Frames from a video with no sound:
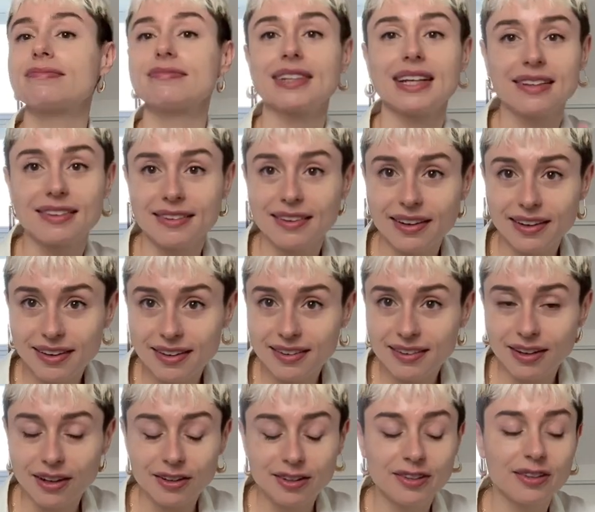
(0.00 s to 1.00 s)
It's not an
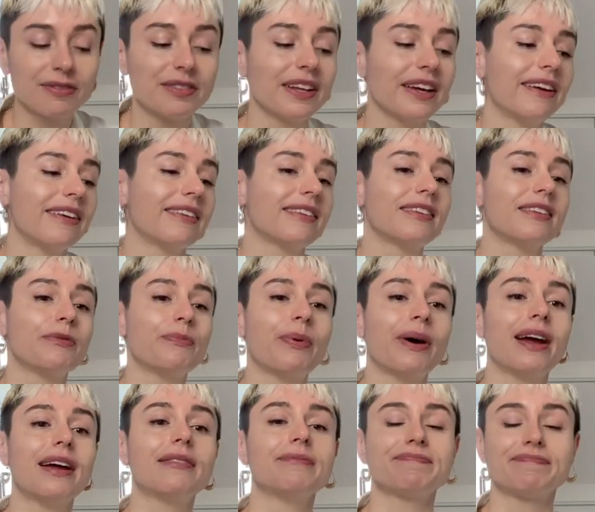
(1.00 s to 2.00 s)
exhaustive list,
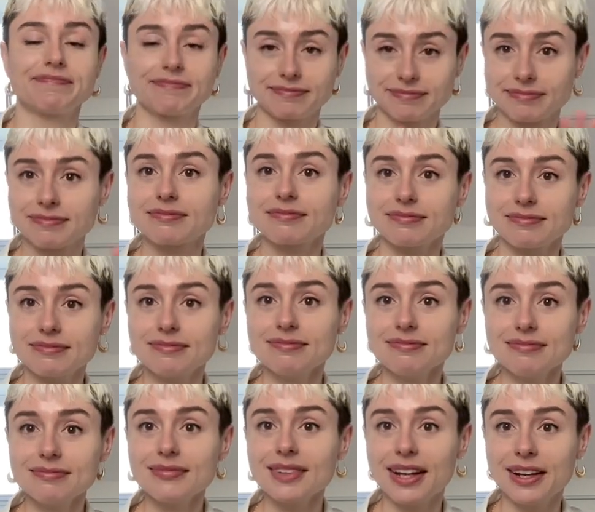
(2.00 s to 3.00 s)
but
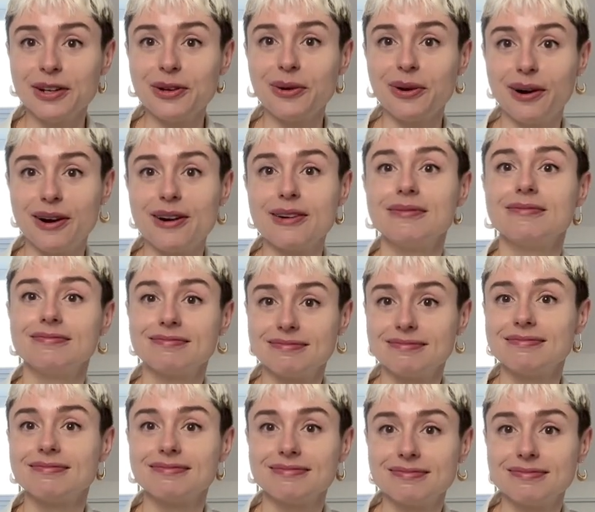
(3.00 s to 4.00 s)
here are
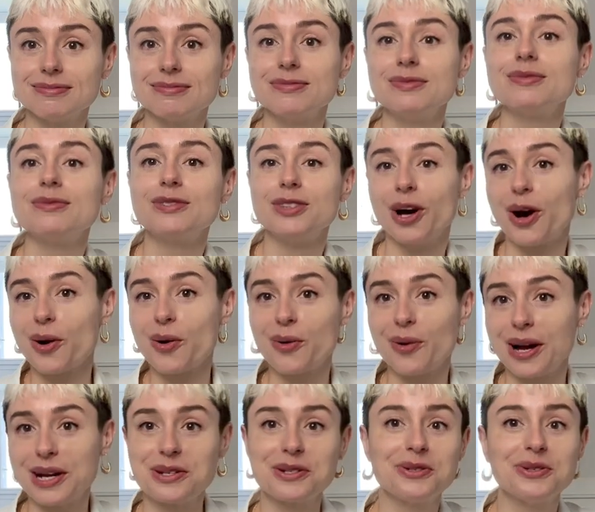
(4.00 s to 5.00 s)
not
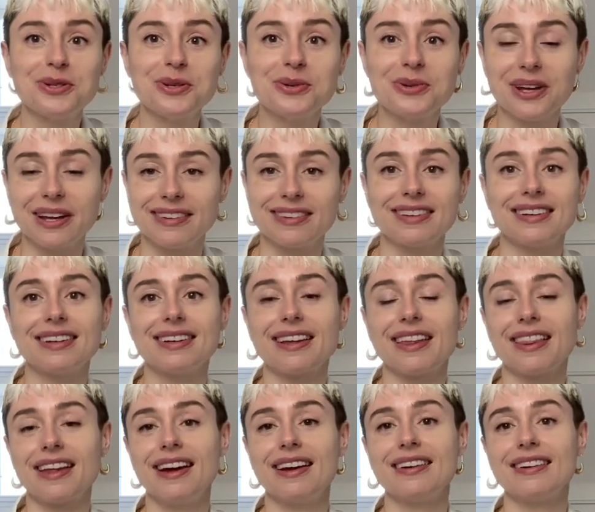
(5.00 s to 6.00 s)
quite two dozen
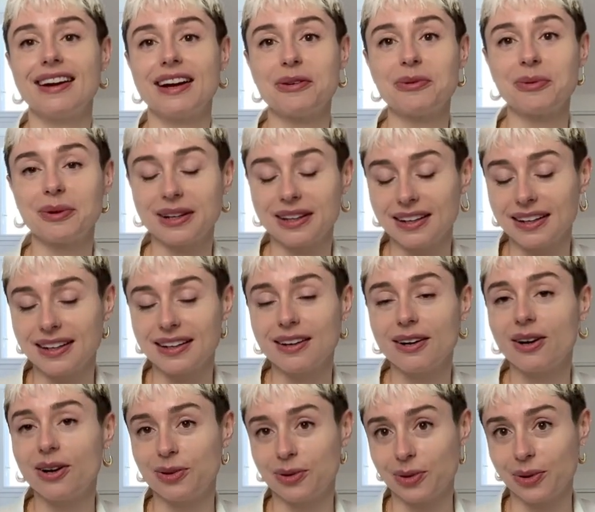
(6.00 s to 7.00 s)
that I really
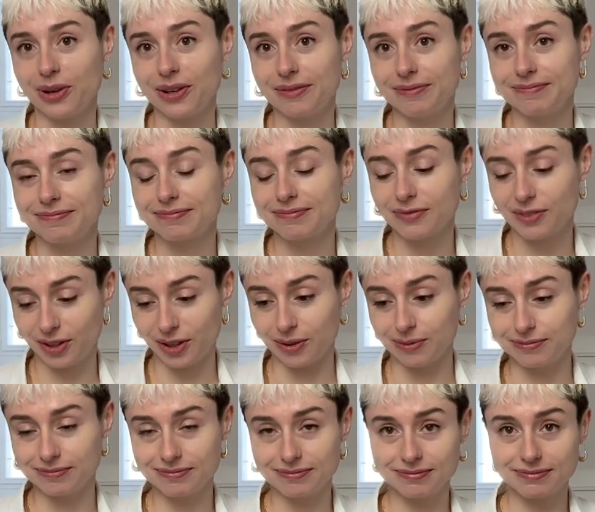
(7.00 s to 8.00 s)
adored. So,
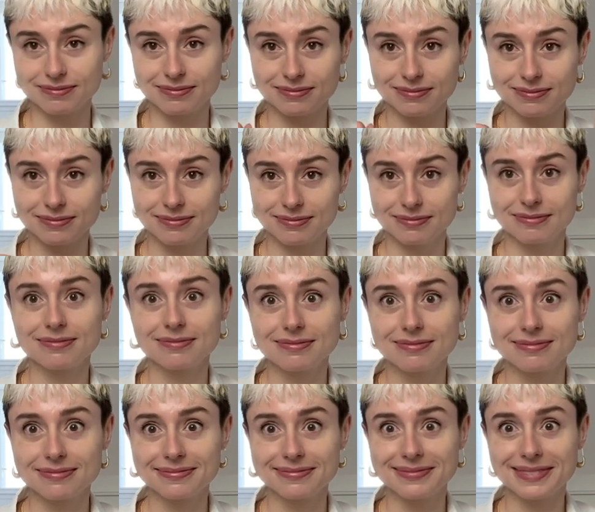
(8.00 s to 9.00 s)

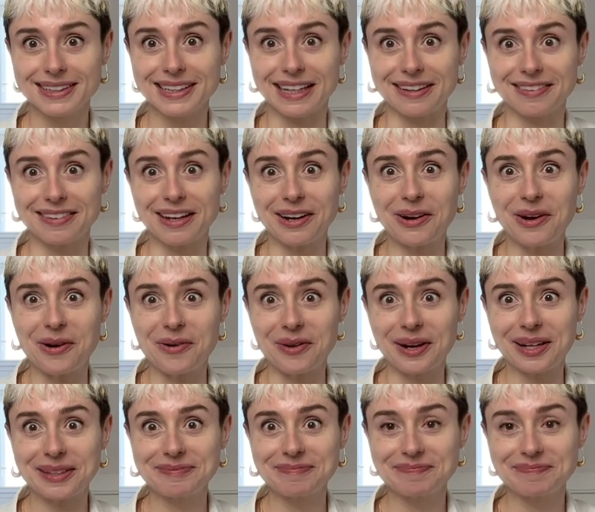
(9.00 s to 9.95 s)
let's get going.